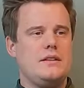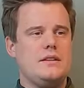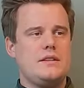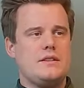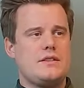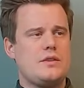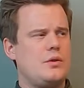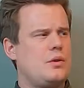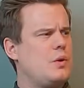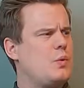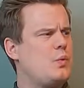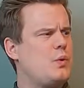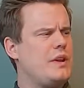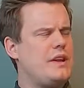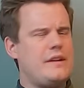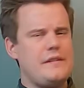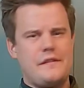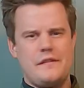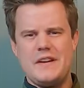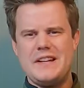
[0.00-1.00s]
So when
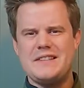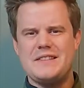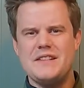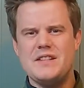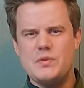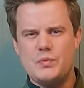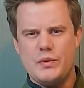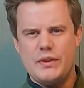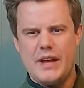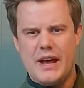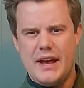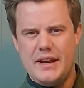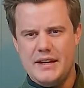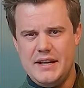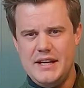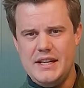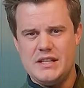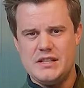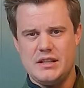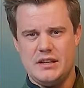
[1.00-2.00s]
I fixed this with the
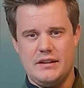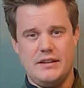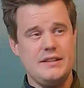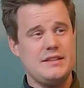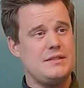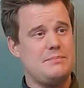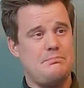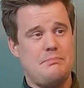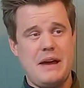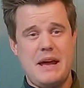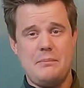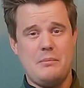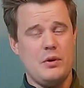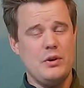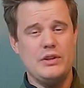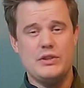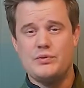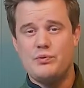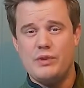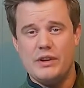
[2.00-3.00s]
adhesion, this bad boy
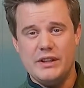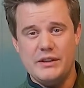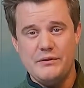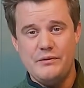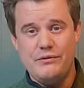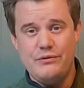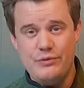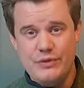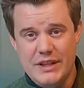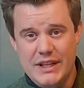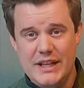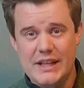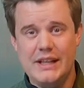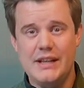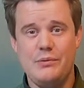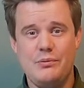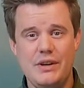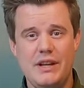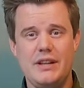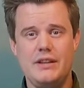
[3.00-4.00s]
is running really,
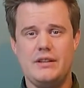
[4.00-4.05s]
really